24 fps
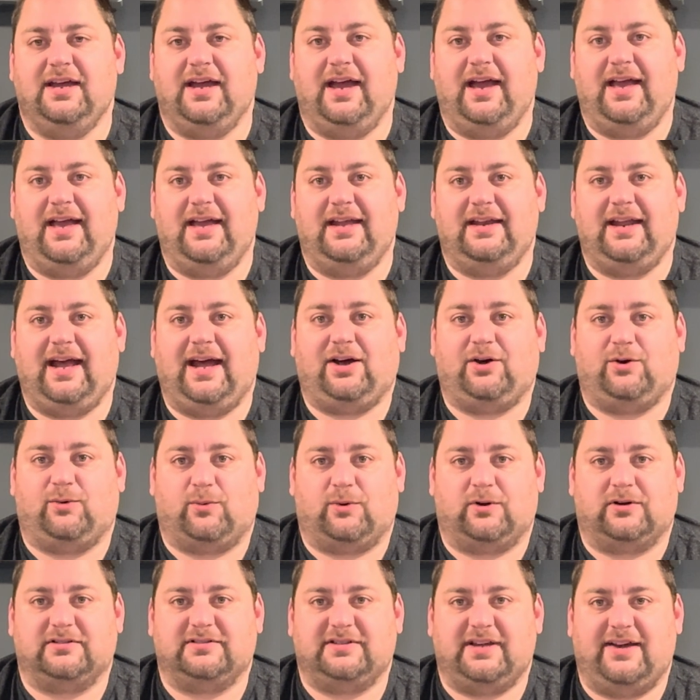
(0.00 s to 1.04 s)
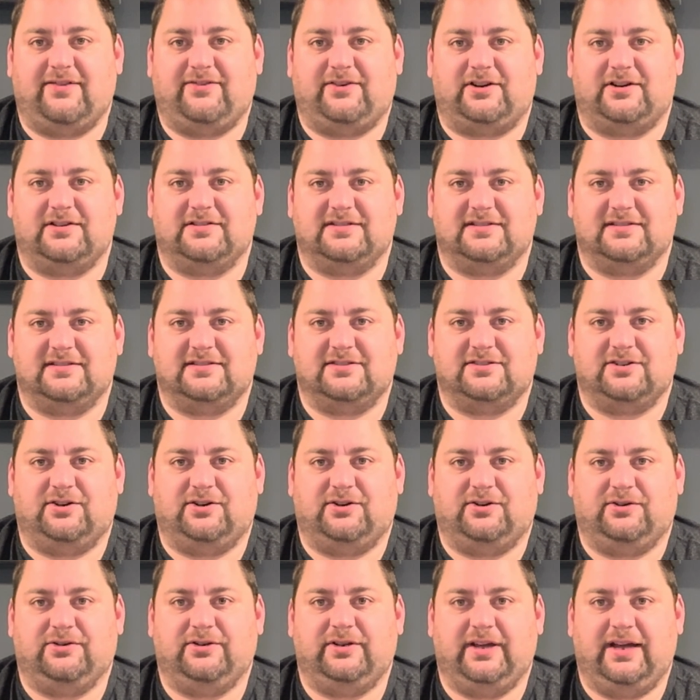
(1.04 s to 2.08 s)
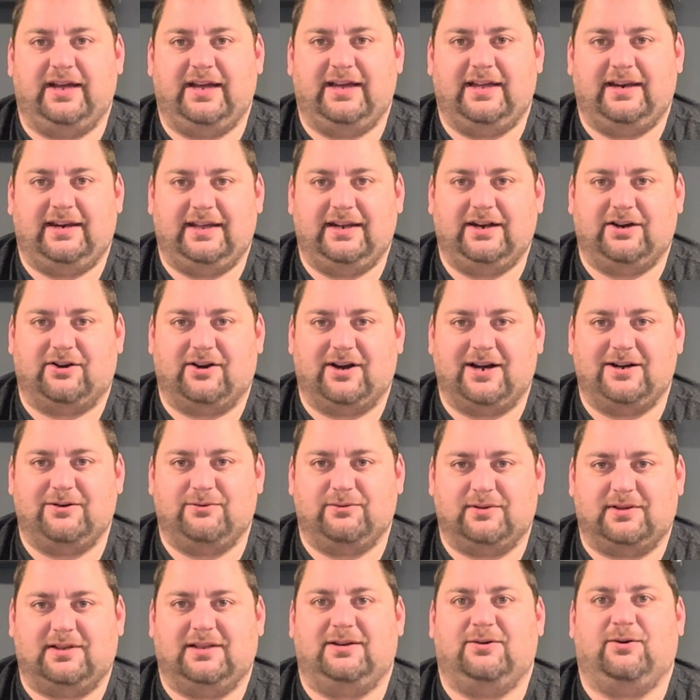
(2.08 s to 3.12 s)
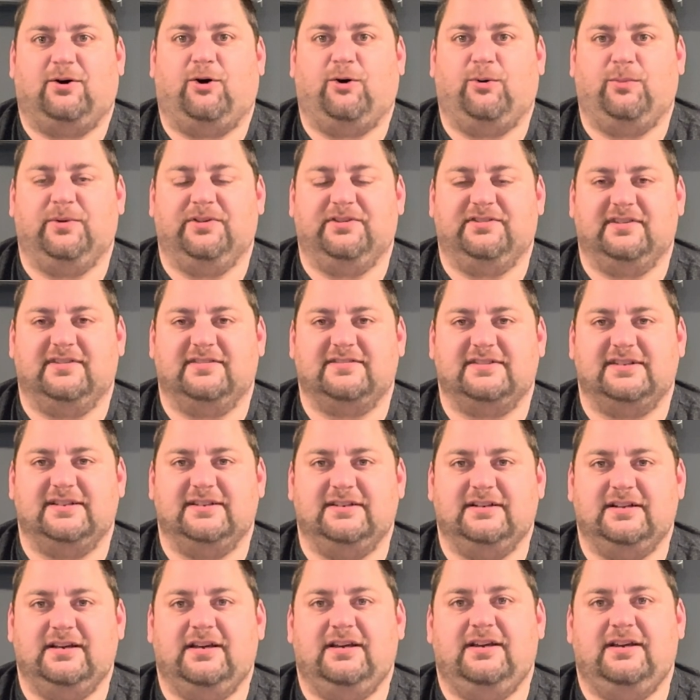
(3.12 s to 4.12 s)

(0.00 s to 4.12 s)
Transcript: and how it works after it's installed and integrated within Home Assistant.